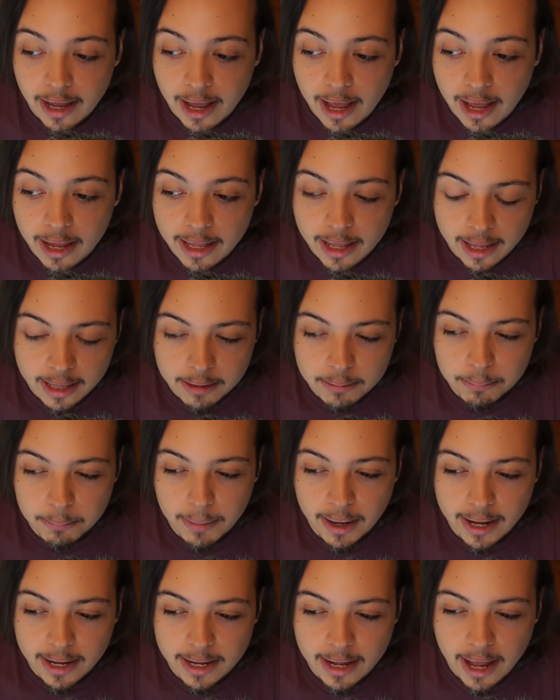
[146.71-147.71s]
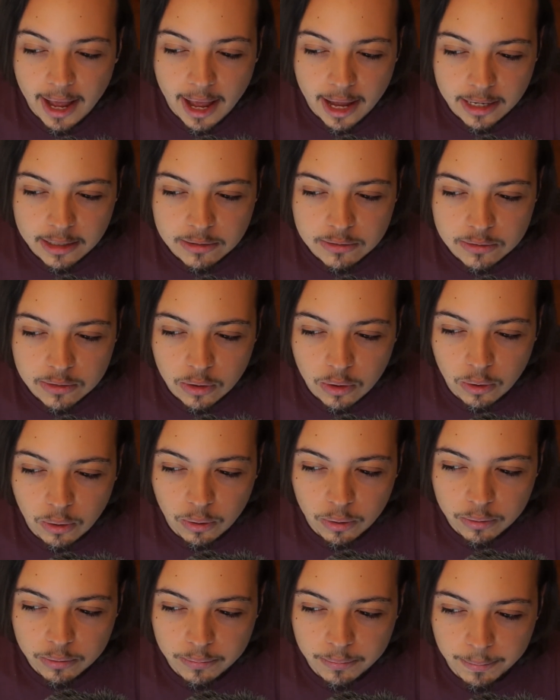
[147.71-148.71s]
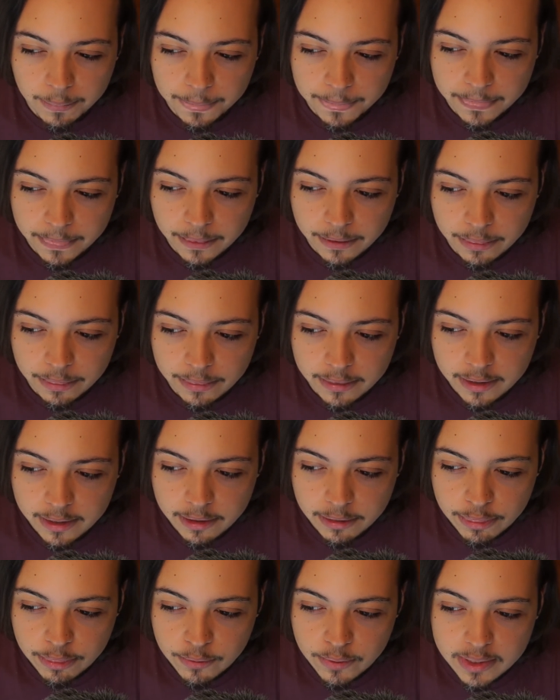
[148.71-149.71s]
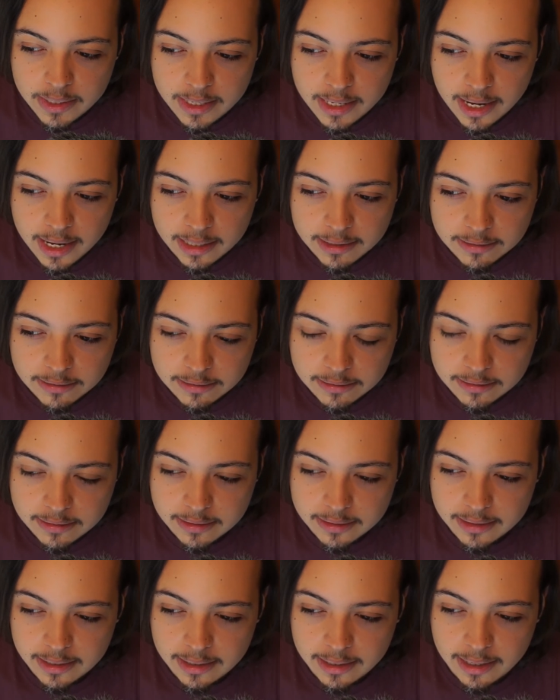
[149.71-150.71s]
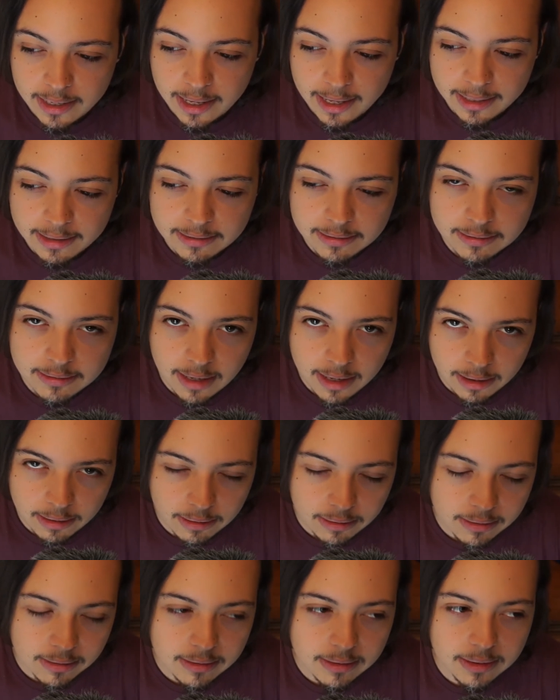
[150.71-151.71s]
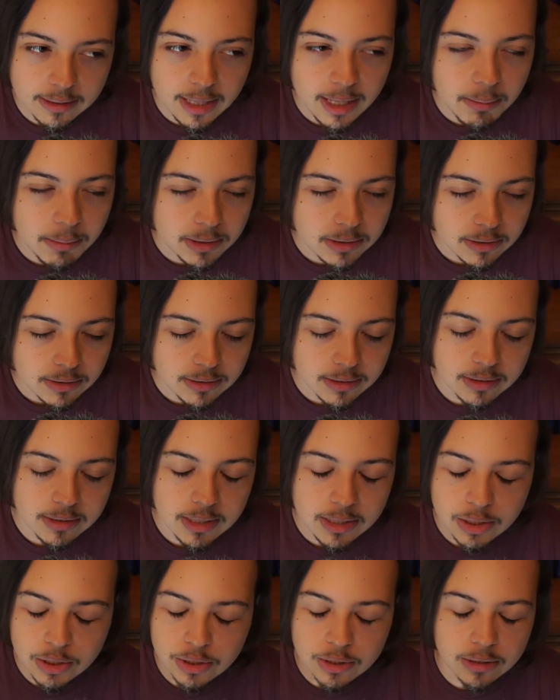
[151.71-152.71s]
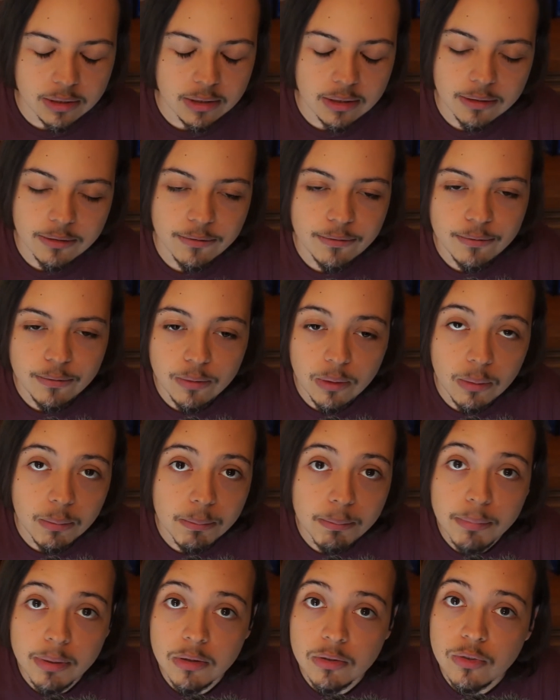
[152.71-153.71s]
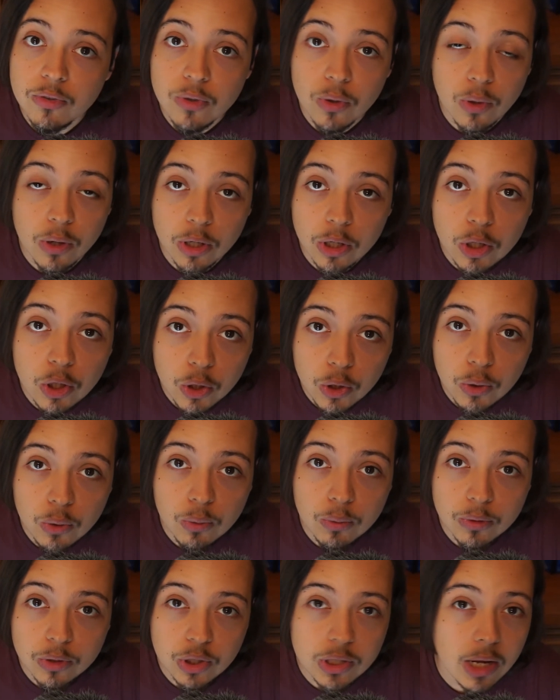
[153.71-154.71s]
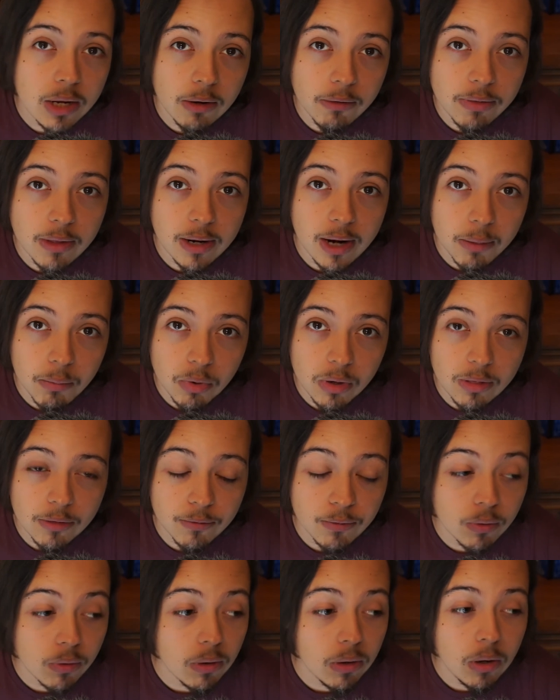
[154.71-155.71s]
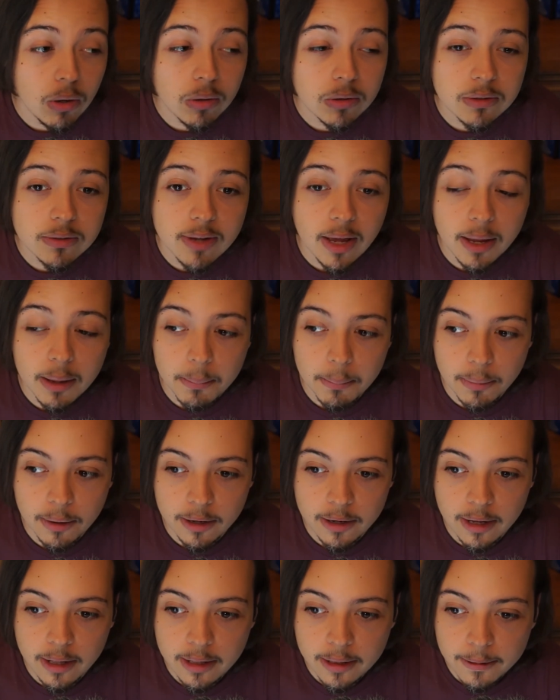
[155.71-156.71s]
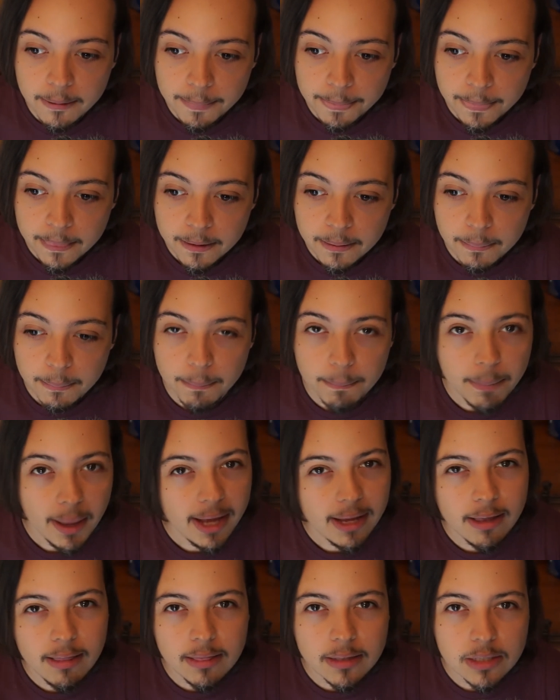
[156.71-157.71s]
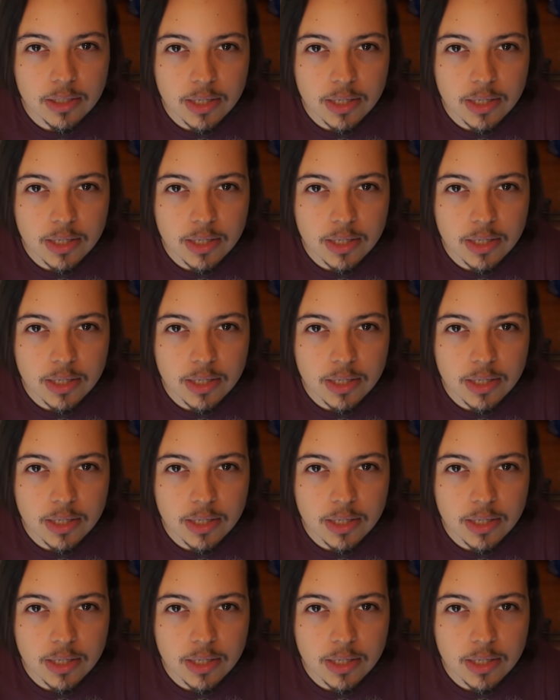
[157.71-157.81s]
I had my eyes on the 3DS XL limited edition from Persona Q Shadow of the Labyrinth for a long time, but back in the